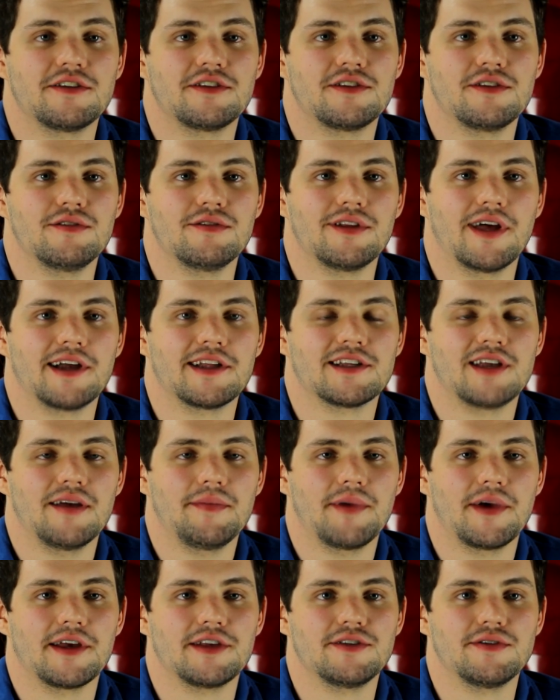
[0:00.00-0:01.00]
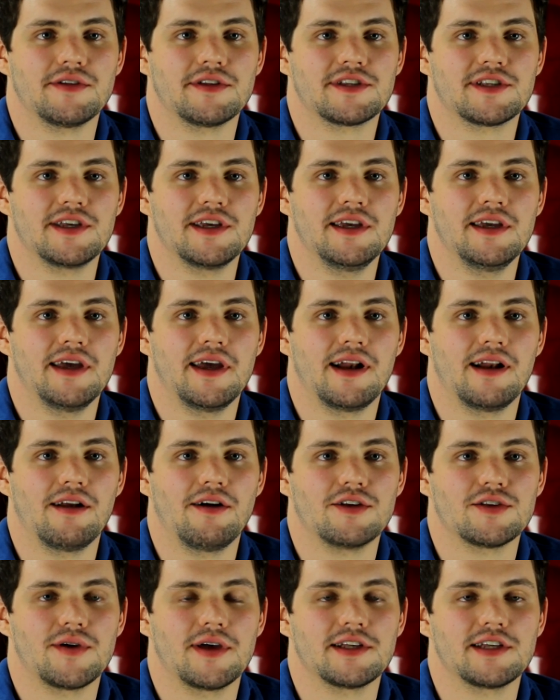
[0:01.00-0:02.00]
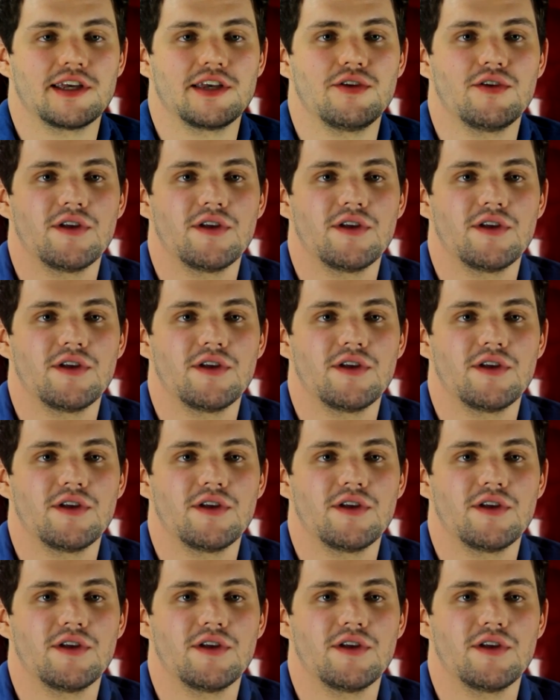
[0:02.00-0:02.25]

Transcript: of the suit lights up, as you can see, and it also has a